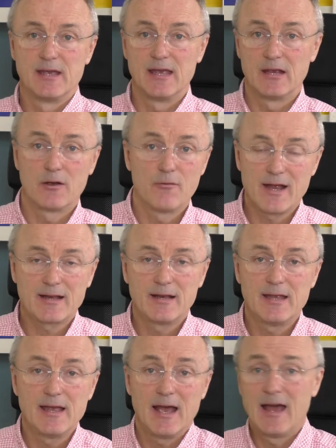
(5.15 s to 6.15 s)

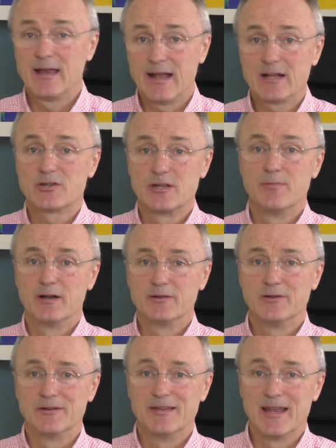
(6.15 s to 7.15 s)
incorrectly, and actually by
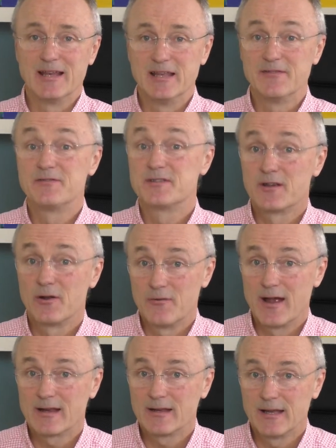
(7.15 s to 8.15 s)
doing deadlifts
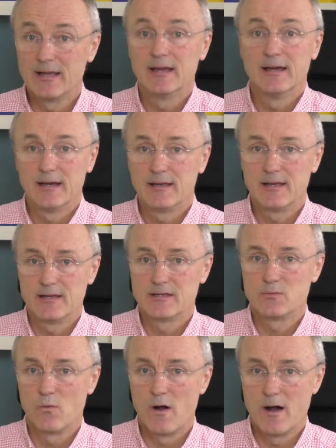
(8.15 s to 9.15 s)
correctly, and
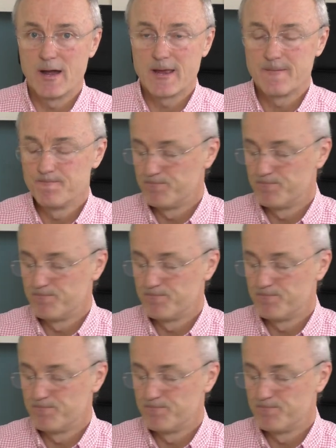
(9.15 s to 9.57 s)
here's why.